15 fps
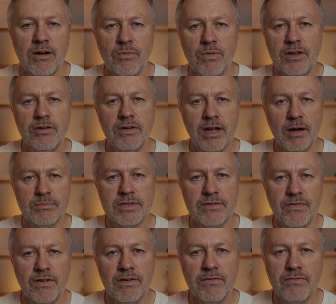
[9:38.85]
When you come to
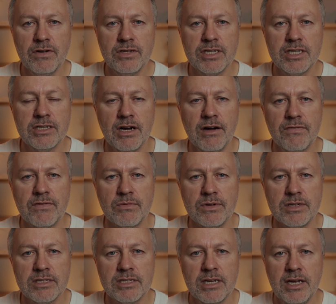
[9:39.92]
find footage
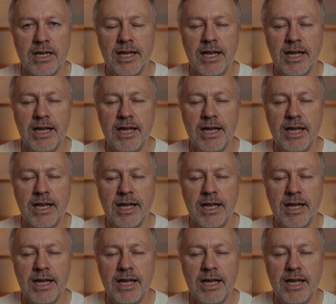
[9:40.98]
afterwards,